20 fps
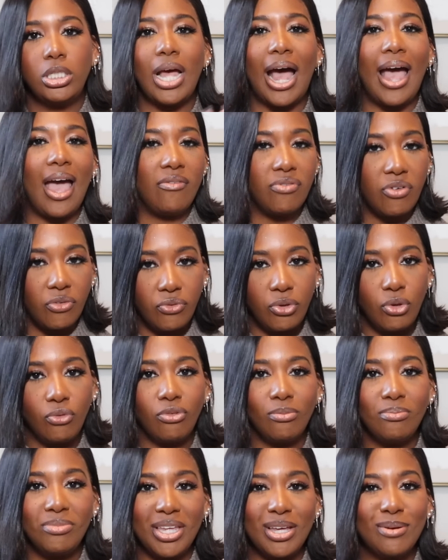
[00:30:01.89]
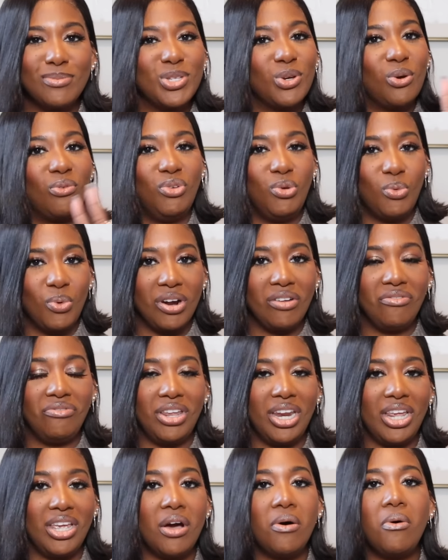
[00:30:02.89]
I have a few from them. So if you want a
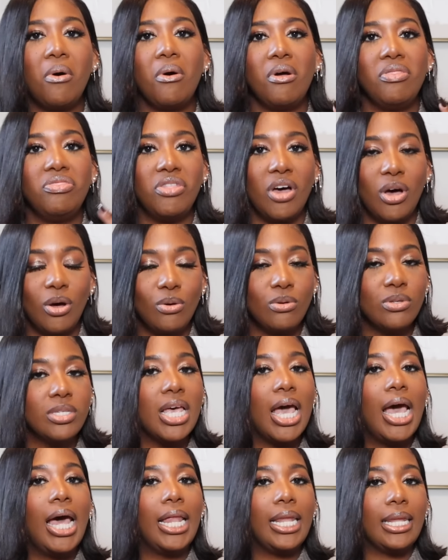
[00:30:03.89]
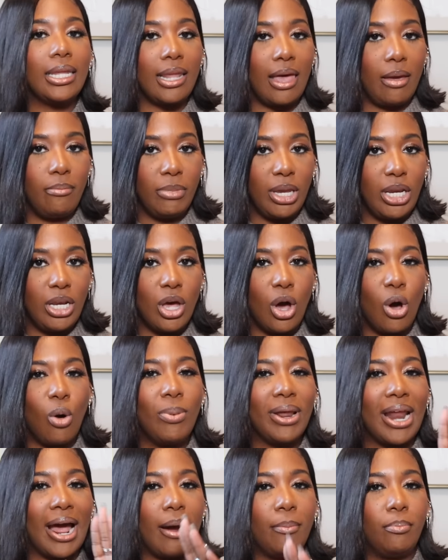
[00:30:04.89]
video on those, let me know.
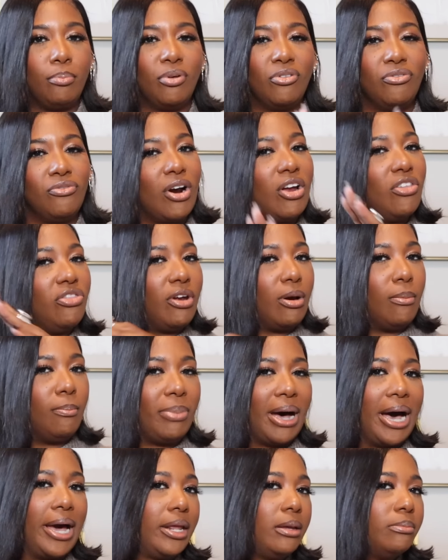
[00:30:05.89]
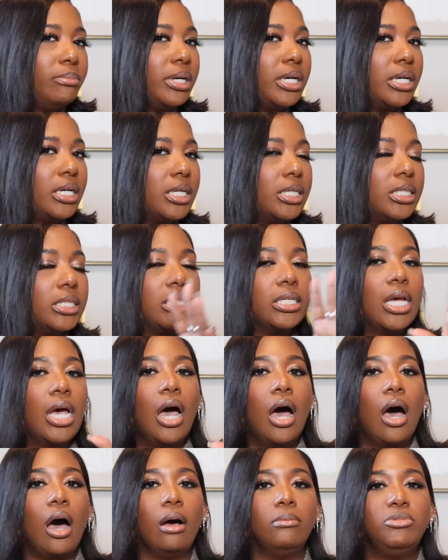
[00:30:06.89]
But I prefer their body butters
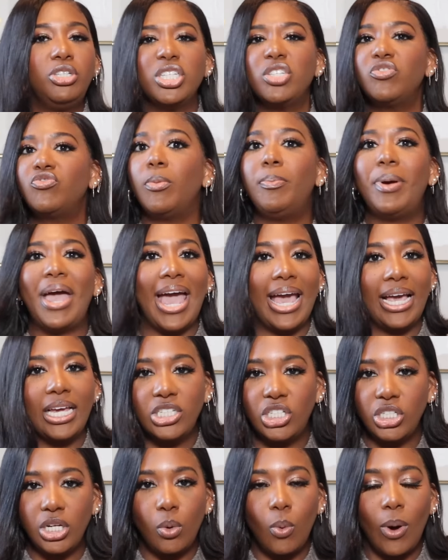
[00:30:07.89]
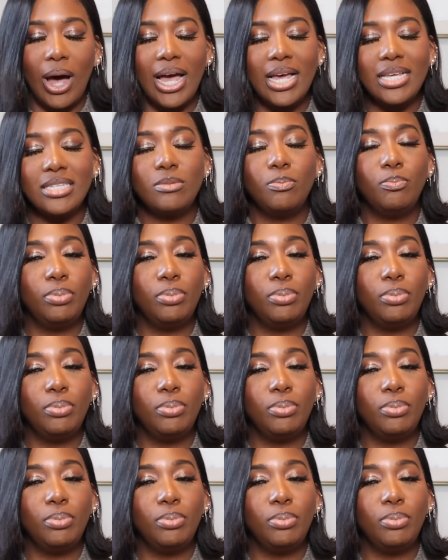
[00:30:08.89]
um, just for packaging wise.